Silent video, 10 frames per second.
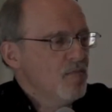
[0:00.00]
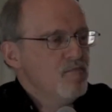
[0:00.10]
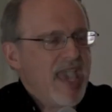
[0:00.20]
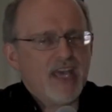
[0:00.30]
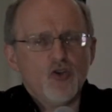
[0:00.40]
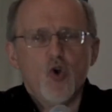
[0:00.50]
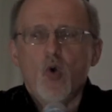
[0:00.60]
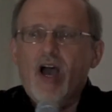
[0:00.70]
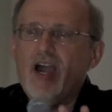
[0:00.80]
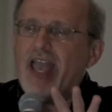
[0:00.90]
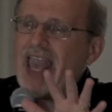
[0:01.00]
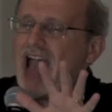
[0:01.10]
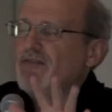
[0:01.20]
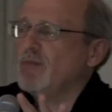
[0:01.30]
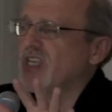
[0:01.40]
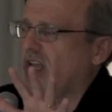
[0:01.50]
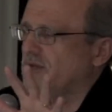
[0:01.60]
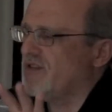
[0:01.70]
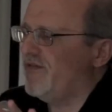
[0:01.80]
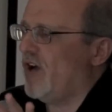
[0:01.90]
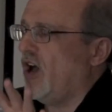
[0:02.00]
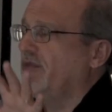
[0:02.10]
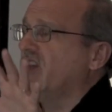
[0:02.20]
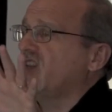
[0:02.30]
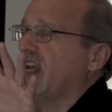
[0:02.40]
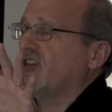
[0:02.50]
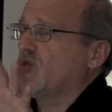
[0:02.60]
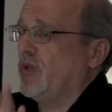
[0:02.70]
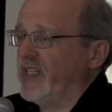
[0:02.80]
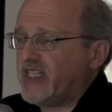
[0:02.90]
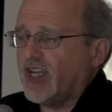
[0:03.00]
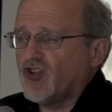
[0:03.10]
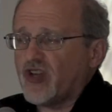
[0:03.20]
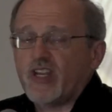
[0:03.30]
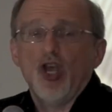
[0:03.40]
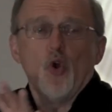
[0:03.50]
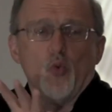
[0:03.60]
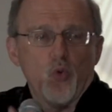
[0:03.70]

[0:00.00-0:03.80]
Men who have themselves involved in sexual addiction,